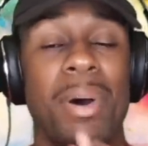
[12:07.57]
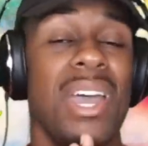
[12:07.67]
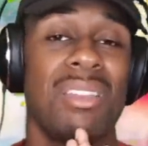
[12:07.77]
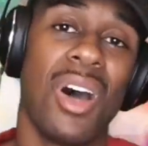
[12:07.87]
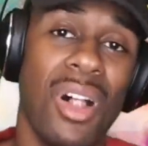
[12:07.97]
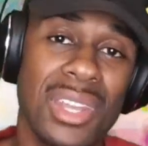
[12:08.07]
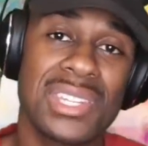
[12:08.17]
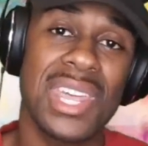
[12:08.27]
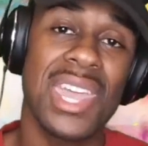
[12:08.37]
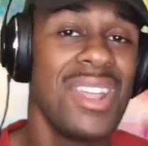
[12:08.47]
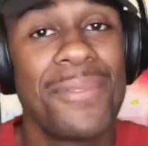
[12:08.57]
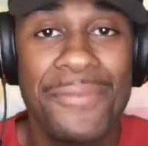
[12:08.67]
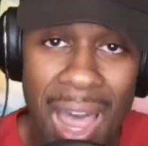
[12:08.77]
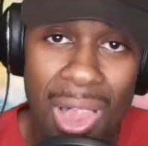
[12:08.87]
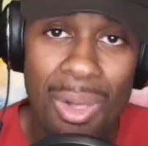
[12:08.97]
But all to say,
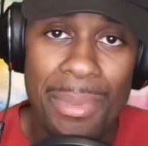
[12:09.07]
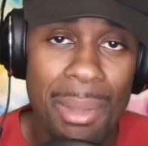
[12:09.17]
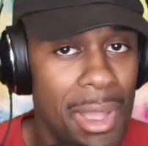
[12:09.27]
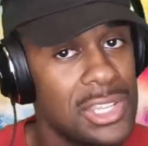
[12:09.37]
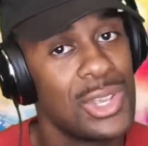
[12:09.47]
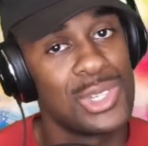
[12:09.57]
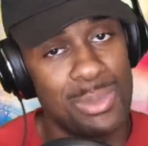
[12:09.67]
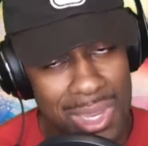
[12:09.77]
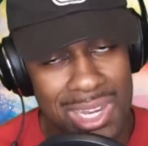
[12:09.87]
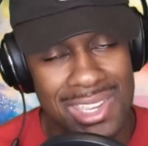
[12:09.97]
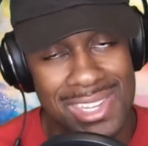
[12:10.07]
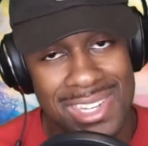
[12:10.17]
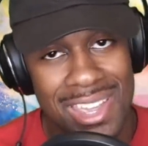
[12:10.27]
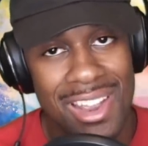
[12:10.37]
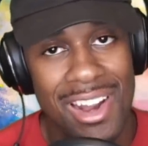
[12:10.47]
follow me on my social
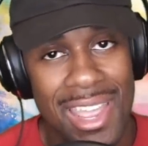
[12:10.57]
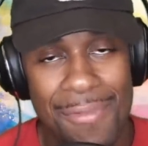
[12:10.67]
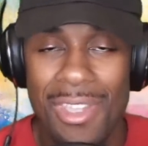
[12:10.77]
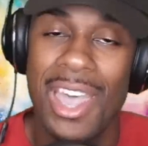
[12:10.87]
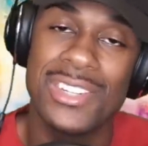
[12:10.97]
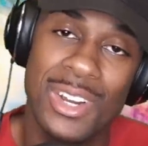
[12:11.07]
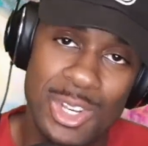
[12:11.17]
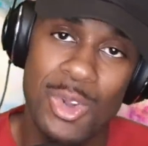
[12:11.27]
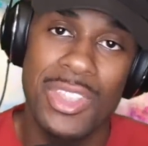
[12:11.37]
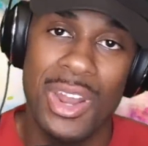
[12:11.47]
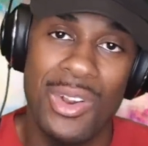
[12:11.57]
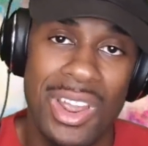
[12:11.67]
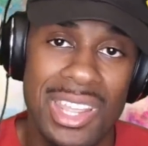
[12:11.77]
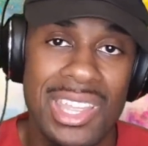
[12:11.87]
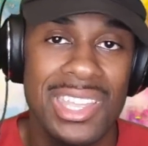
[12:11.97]
medias, all right? If you guys aren't doing that
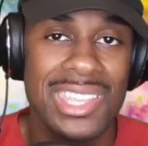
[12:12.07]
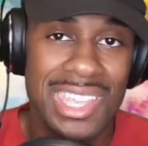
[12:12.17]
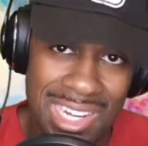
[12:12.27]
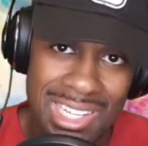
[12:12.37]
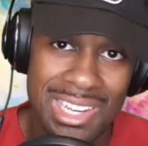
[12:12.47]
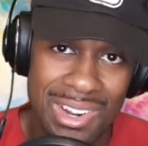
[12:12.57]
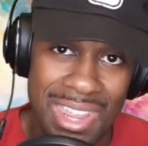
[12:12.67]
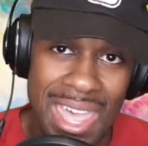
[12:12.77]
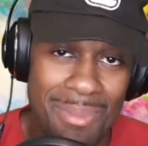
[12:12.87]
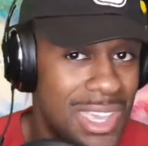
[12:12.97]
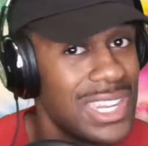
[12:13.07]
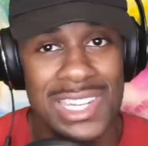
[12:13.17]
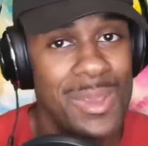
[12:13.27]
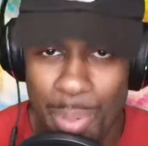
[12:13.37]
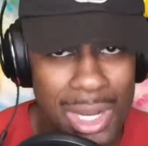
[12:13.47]
already, you need to do that, because
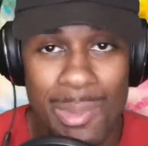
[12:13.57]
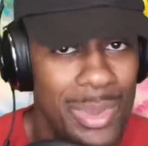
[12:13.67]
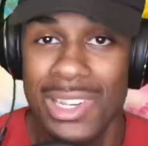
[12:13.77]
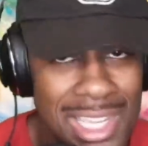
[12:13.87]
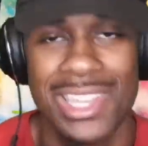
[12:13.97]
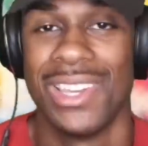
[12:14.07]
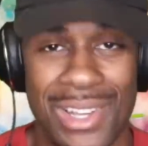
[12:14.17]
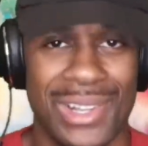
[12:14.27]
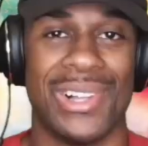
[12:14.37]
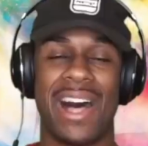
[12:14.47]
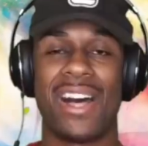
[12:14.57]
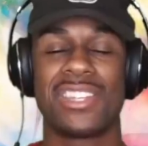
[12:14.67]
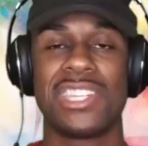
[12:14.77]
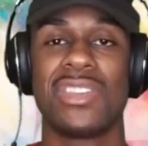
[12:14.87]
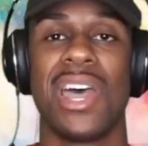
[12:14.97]
that's a pretty big deal.
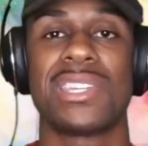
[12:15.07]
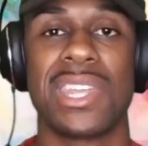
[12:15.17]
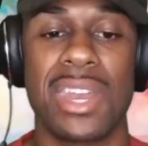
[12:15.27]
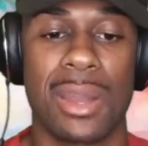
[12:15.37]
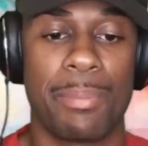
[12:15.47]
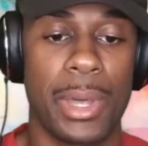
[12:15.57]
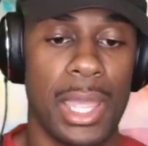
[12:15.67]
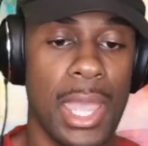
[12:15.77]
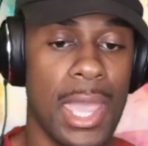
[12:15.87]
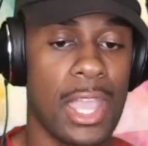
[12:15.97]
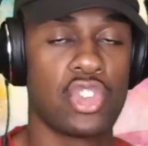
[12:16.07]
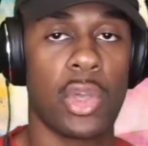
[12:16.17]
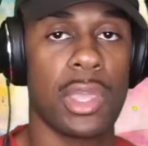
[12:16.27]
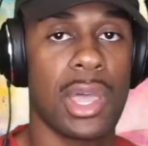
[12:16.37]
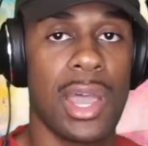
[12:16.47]
I'll see you guys later, but
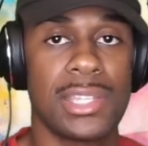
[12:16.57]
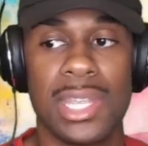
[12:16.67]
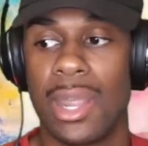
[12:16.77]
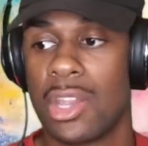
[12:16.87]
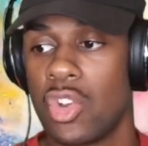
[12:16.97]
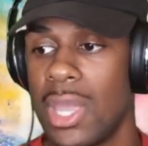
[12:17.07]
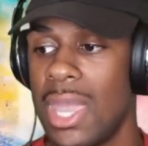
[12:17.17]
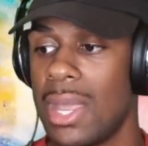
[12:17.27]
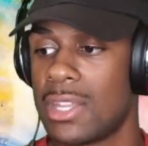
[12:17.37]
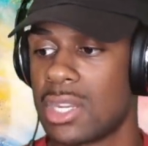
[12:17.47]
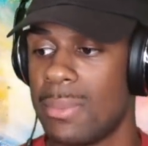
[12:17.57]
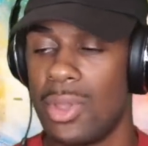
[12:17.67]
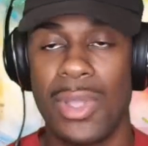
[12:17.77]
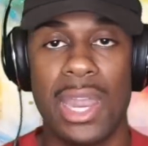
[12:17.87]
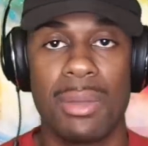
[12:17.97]
enjoy the content I create. It's gonna
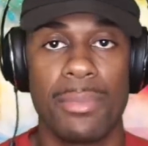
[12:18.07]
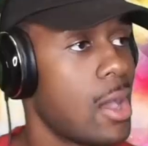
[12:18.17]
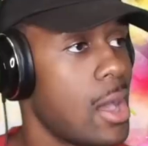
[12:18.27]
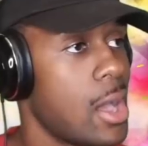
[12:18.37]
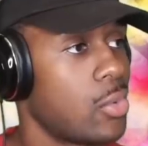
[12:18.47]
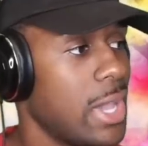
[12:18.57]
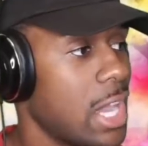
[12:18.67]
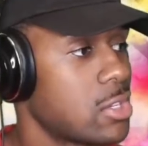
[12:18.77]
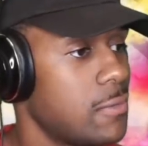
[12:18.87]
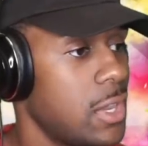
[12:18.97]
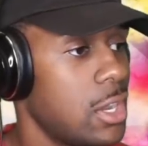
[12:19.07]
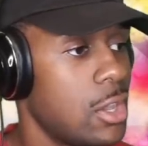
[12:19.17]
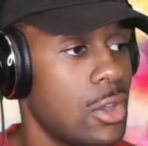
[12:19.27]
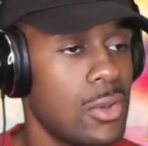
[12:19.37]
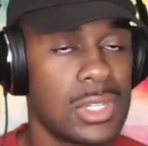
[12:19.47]
be random, reaction
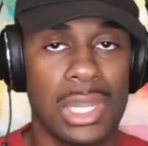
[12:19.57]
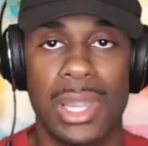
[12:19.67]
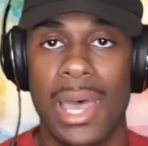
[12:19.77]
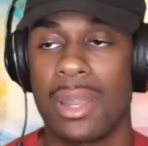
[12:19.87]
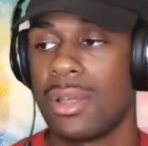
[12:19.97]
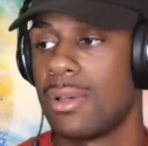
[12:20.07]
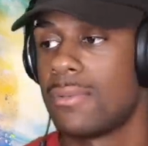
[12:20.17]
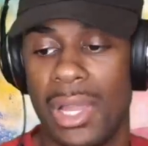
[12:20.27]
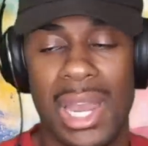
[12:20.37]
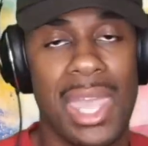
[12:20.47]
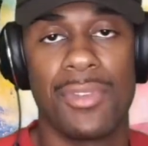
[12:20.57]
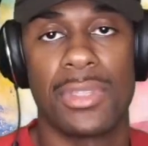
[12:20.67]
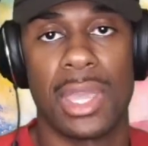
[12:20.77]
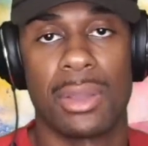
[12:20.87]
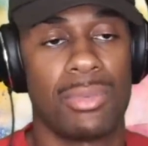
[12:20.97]
videos, a lot of
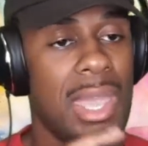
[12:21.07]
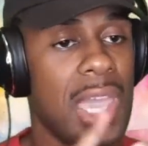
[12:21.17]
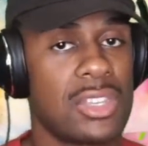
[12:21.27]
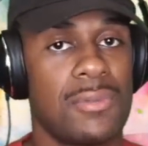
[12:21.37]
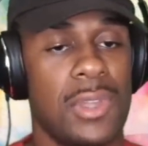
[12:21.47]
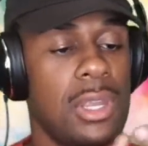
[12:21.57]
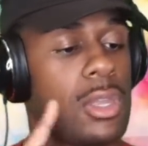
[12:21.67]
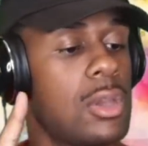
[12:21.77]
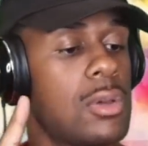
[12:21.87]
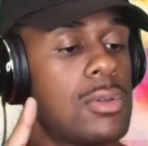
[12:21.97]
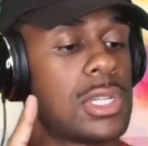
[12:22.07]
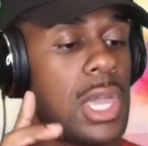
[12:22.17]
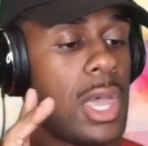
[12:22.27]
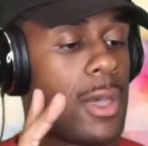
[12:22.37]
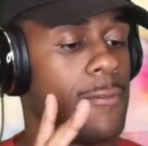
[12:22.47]
everything. Reaction videos,
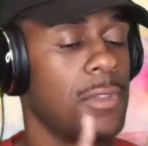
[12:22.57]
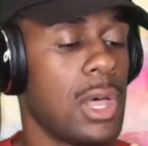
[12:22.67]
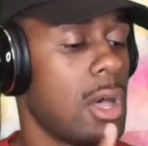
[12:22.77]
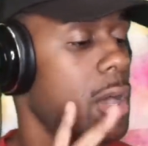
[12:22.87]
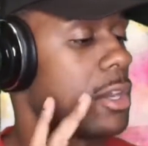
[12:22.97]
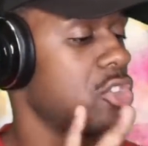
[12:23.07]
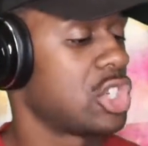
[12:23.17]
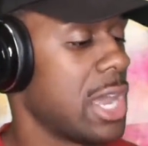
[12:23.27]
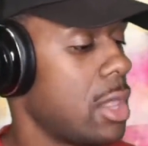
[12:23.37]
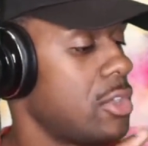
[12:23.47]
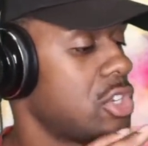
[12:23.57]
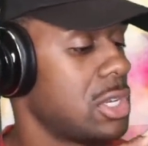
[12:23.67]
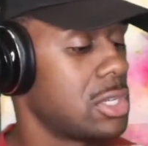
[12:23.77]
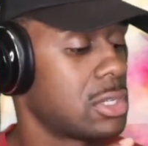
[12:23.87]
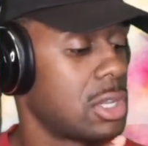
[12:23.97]
vlogs,
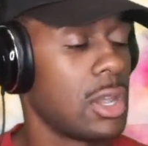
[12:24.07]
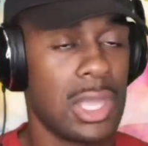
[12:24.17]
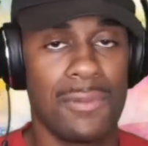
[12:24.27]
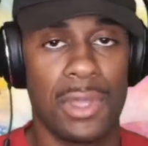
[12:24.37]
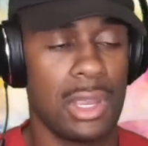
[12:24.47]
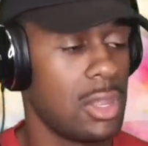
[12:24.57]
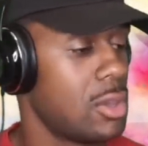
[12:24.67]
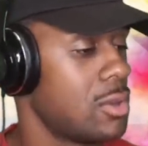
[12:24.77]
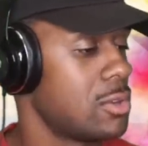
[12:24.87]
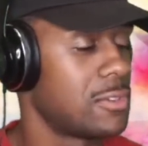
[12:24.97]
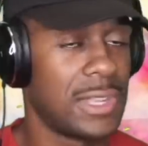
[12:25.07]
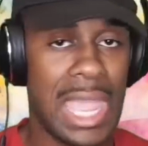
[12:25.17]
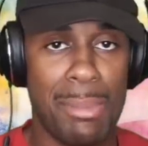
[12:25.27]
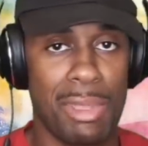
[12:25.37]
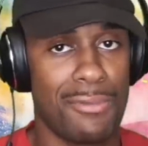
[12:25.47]
challenges, cooking videos,
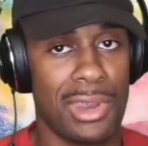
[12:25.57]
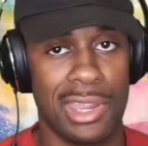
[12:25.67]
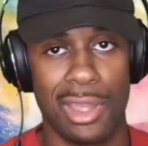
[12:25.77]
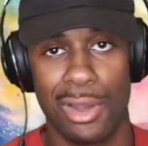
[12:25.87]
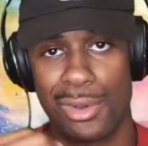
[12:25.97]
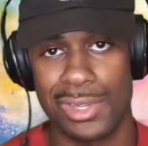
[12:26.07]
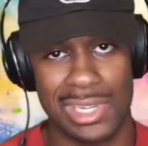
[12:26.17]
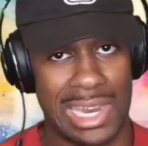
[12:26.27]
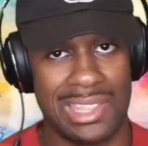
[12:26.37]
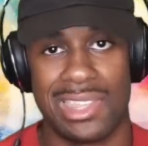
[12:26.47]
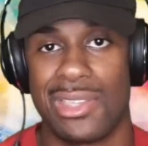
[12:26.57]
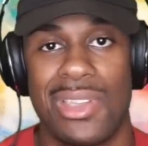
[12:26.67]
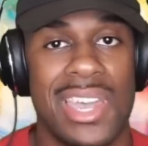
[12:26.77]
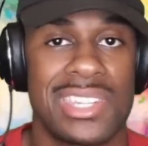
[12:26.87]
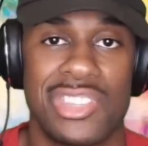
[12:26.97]
gaming videos, anything
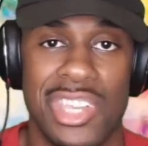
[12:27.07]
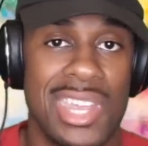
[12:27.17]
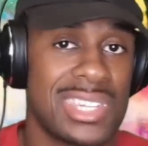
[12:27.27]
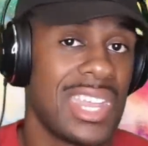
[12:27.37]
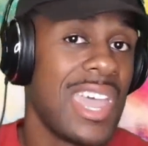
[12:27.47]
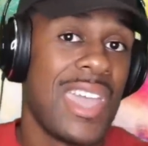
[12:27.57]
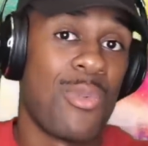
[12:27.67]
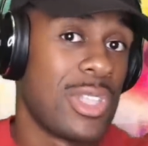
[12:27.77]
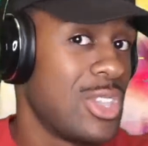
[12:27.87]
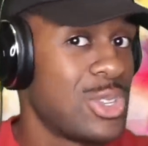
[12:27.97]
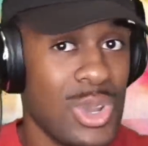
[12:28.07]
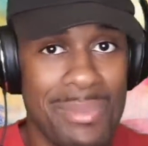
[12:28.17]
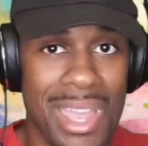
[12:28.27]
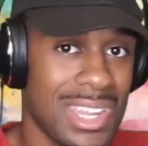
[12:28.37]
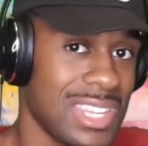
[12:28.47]
you guys suggest when you
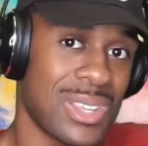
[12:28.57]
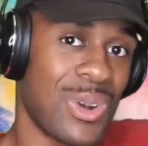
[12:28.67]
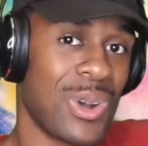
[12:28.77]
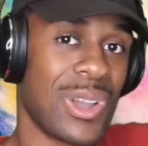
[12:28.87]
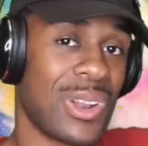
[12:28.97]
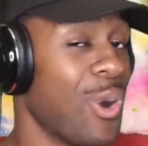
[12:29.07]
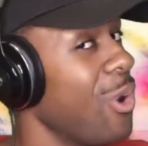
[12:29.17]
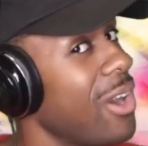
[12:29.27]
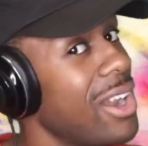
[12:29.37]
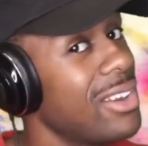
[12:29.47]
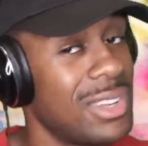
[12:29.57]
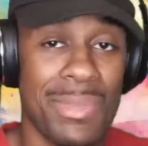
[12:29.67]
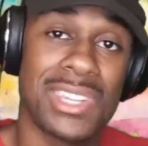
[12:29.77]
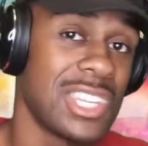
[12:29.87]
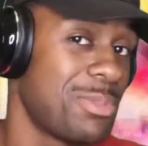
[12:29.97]
join my Discord or
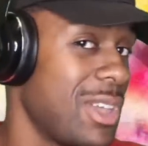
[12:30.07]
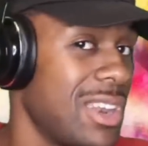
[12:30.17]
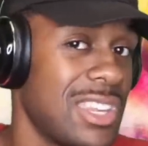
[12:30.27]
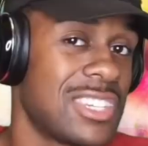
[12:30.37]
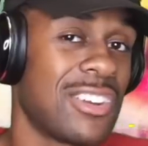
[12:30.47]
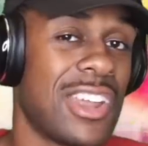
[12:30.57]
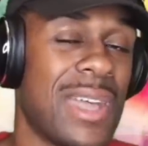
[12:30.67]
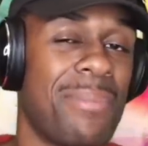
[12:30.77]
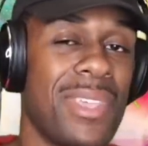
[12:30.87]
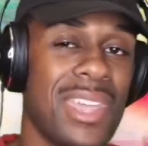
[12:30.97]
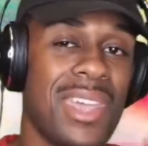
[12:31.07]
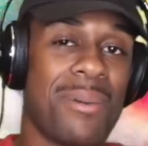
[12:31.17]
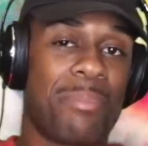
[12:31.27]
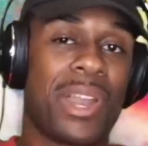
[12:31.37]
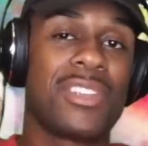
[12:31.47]
message me on Instagram.
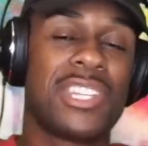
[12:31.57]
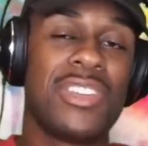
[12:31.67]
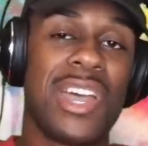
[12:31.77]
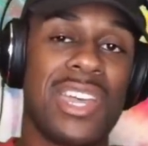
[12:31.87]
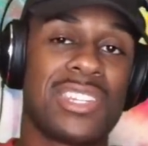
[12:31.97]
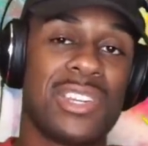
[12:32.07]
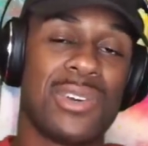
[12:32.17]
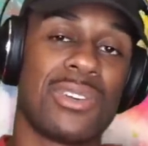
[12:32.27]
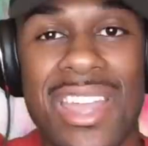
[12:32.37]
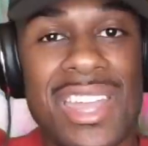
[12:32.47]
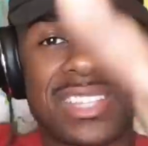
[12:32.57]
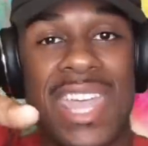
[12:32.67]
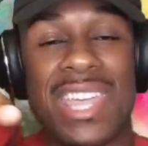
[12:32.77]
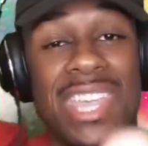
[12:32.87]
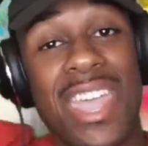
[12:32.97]
But I'll see you guys soon.
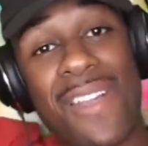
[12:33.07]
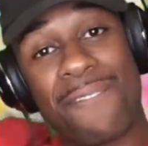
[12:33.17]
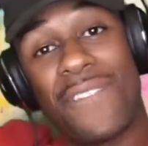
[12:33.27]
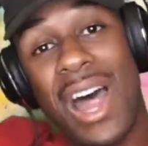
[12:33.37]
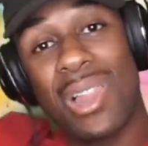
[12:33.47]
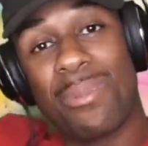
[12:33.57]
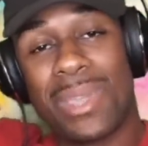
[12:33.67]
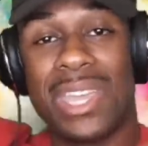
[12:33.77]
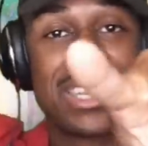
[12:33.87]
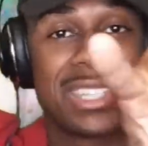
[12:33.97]
Take care and follow me.